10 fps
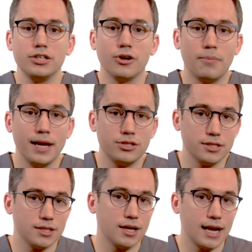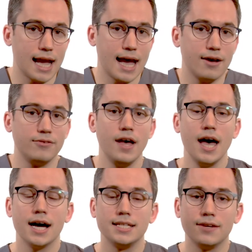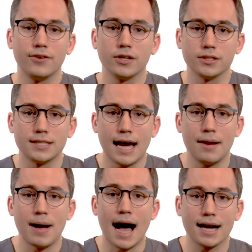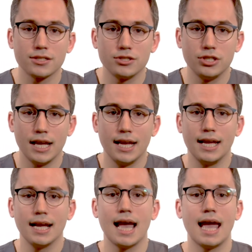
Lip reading: your patients are going to have a difficult time oxygenating,